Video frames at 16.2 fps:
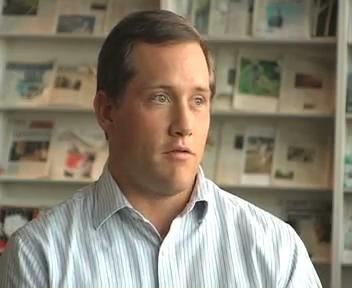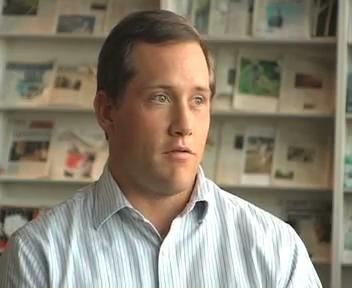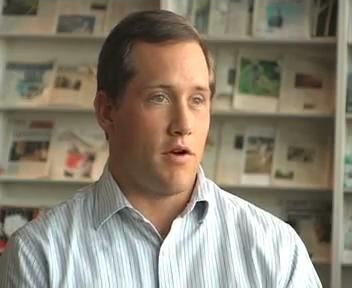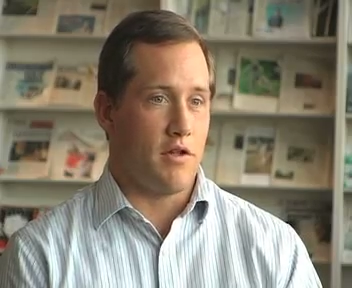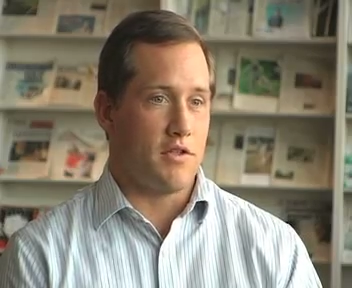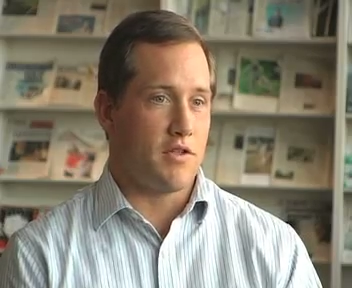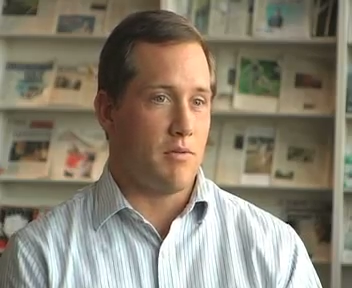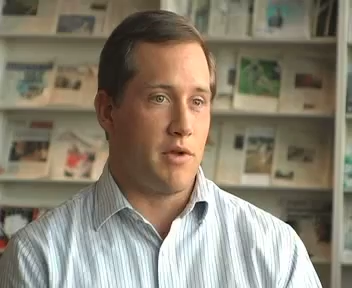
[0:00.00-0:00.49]

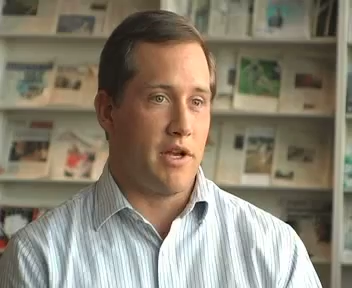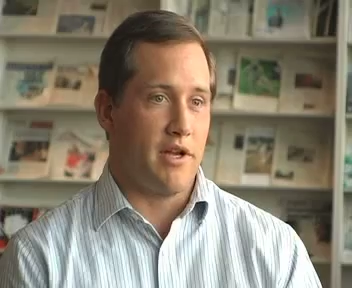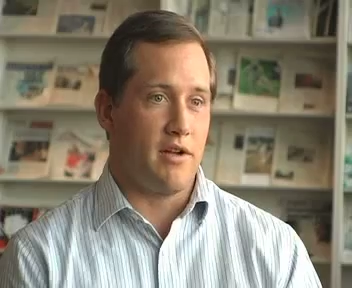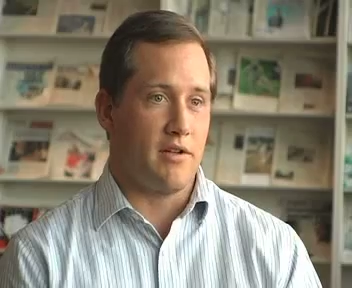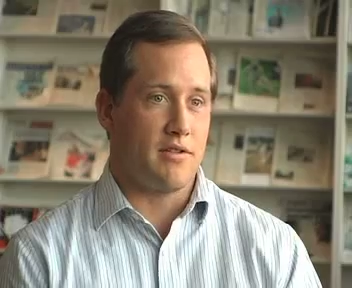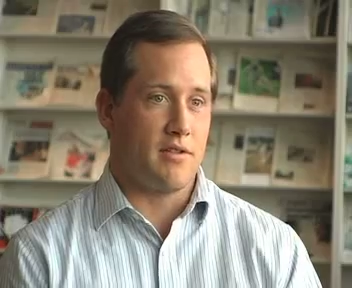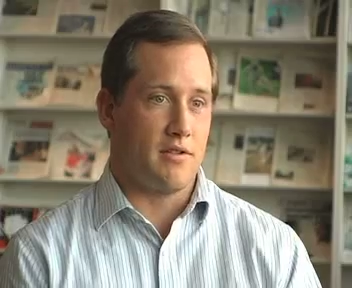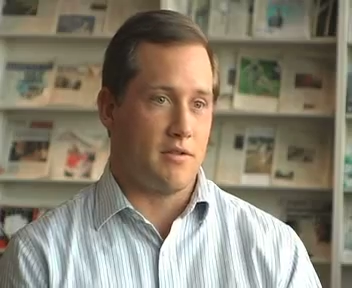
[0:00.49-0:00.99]
fall on somebody
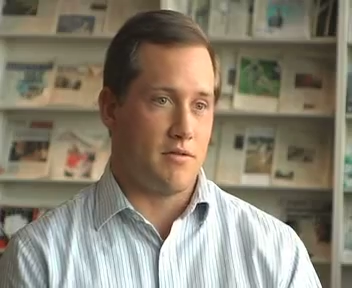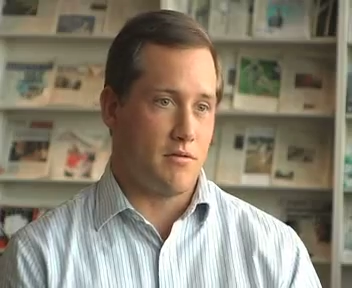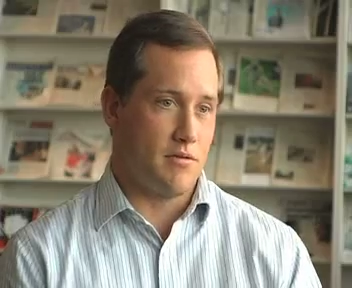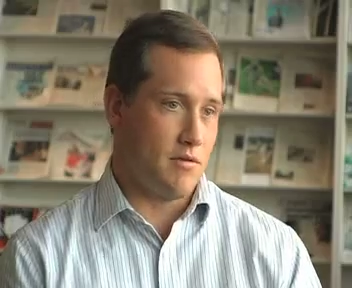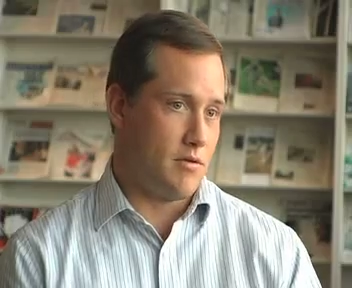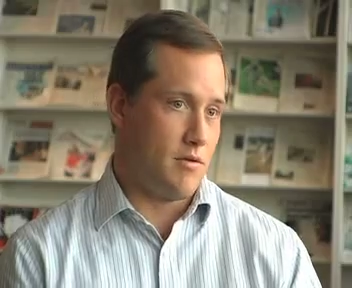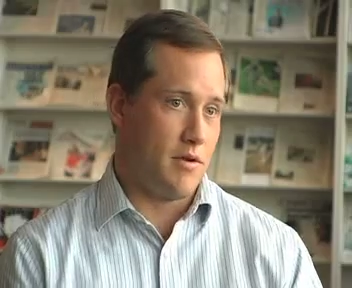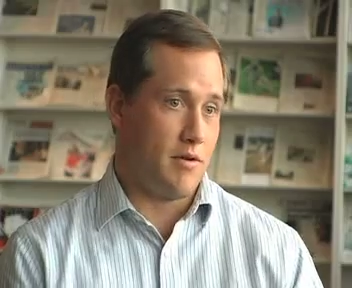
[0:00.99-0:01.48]
else's
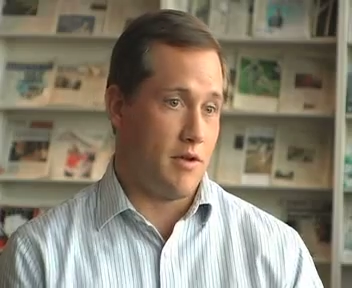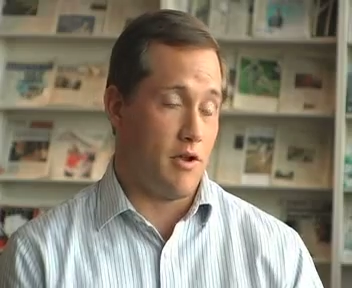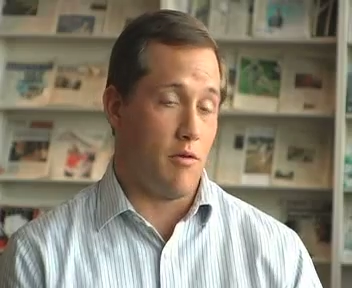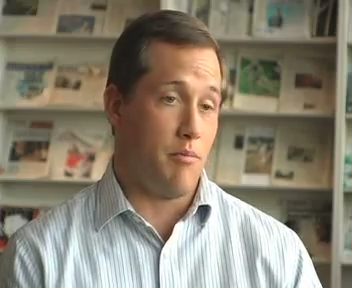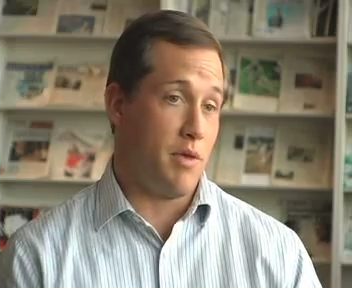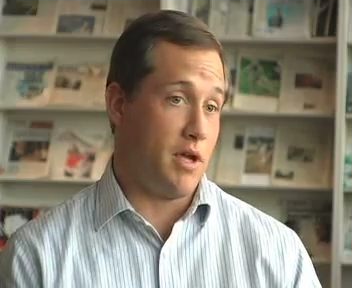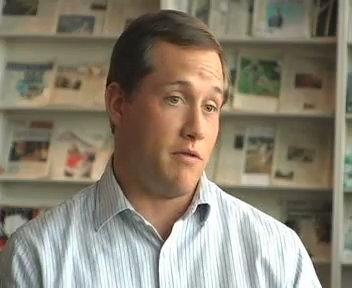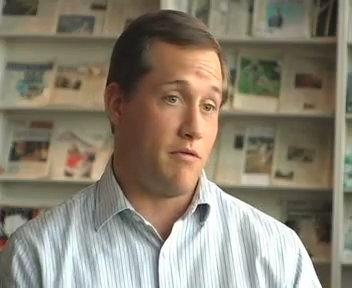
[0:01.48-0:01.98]

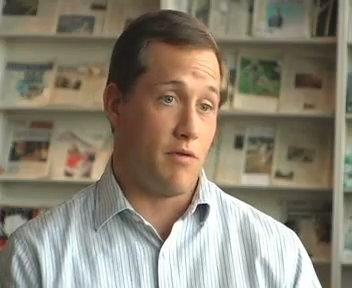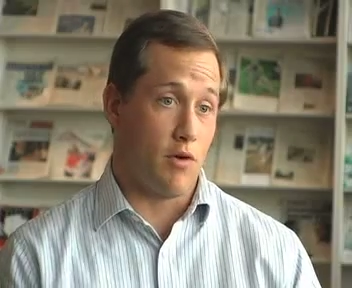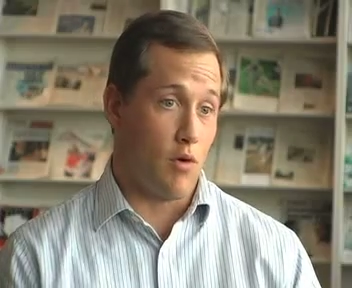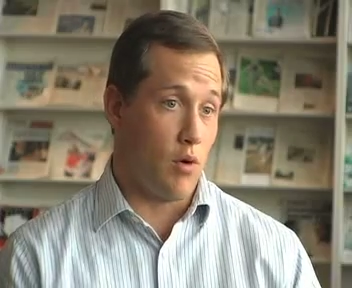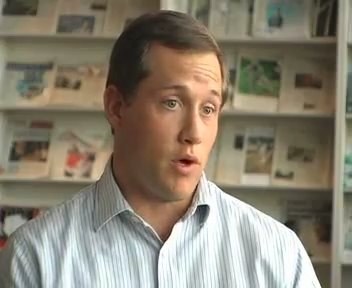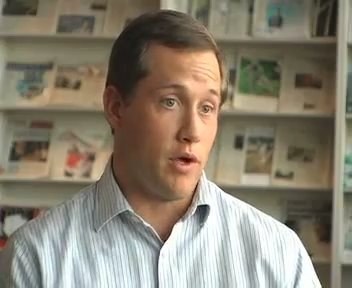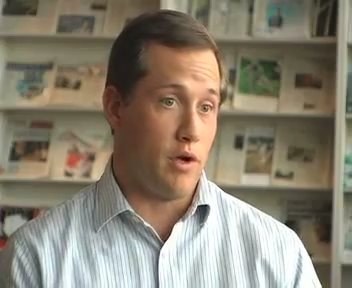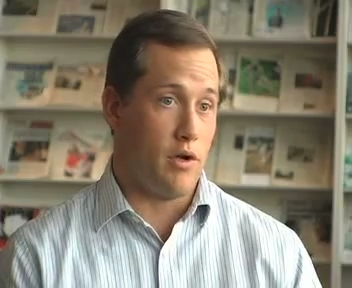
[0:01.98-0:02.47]
beat
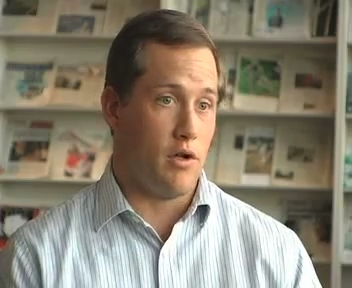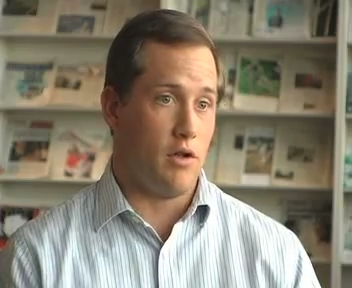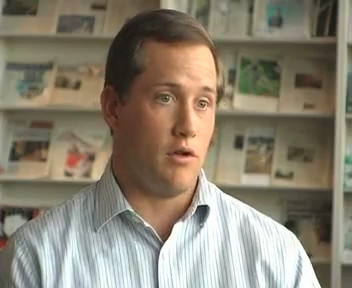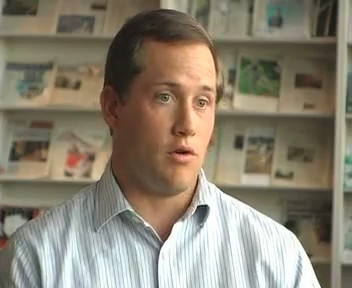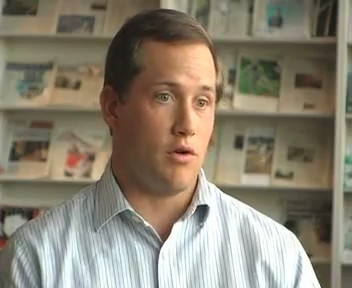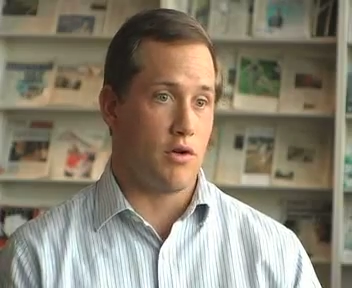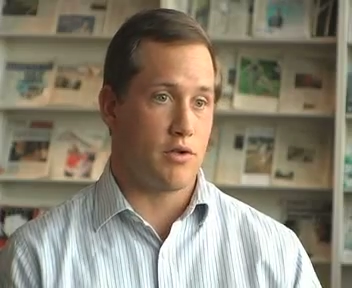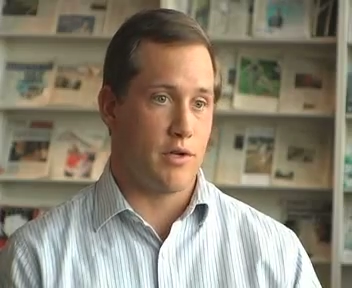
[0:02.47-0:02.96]
for
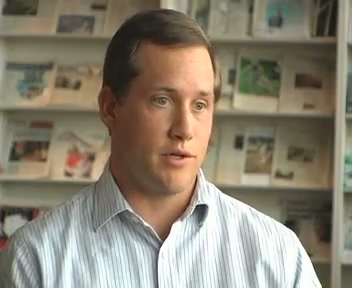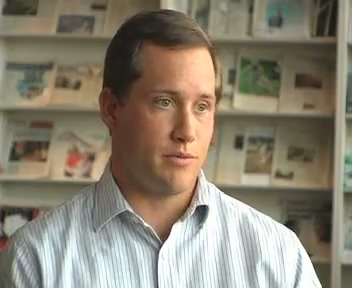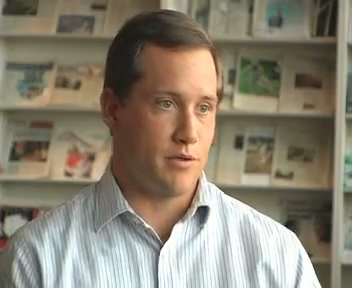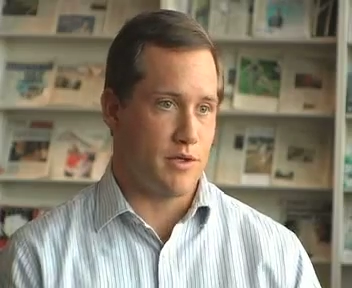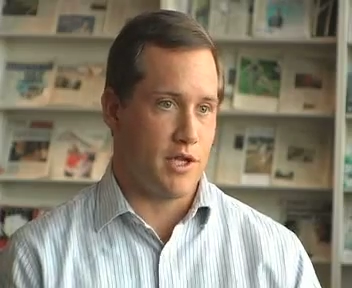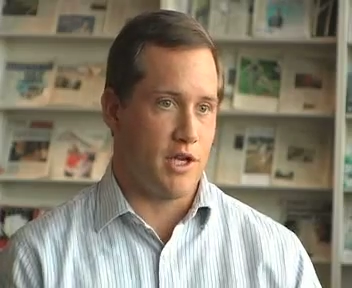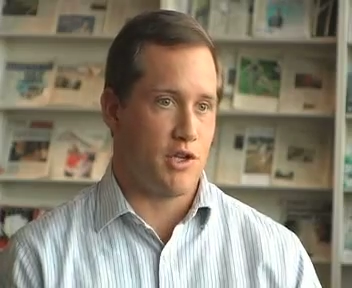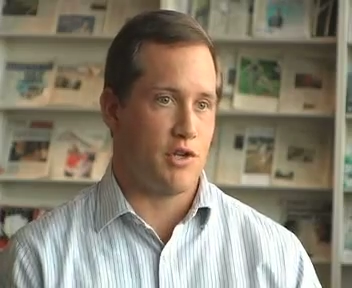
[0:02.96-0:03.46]
oil or
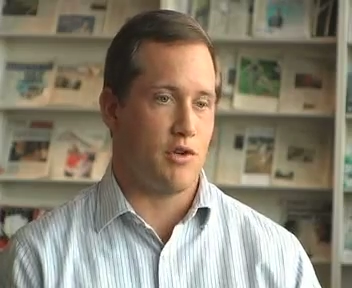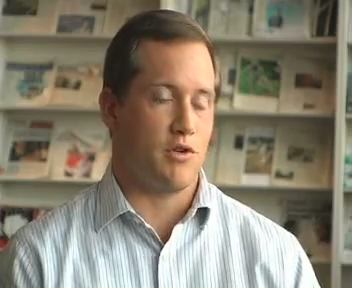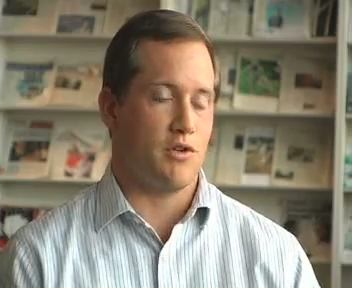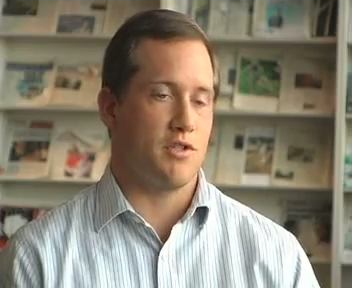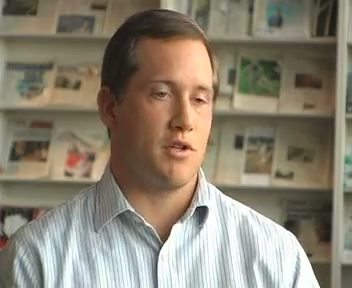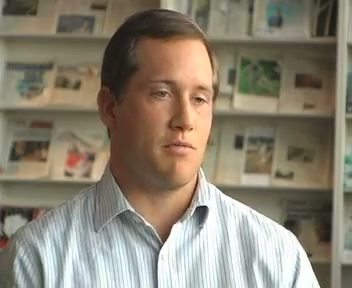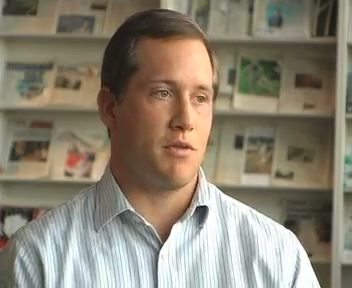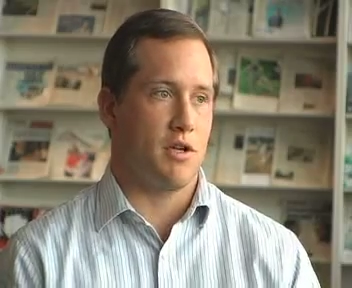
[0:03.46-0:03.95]
transportation
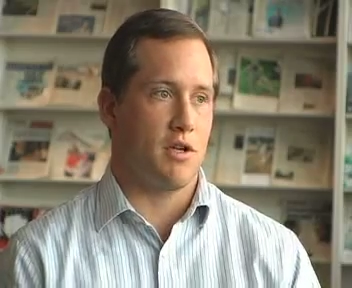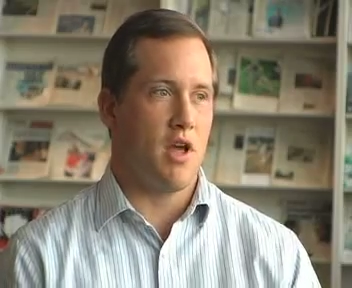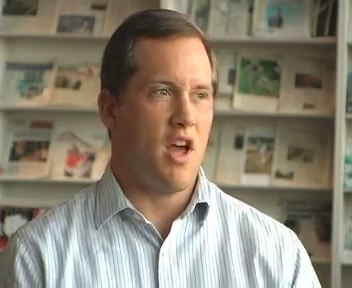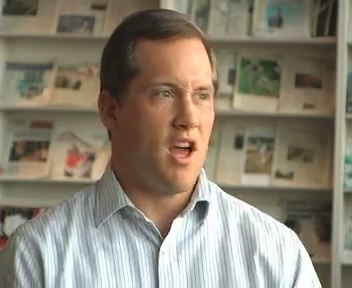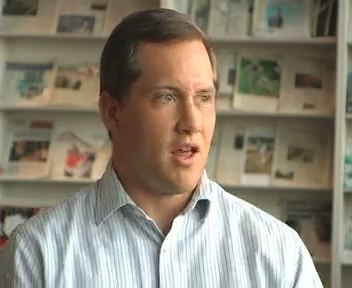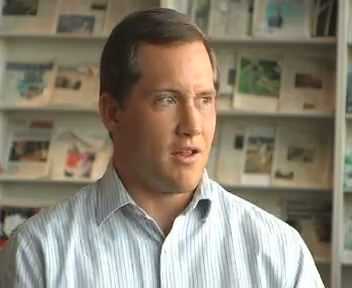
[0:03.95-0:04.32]
or something,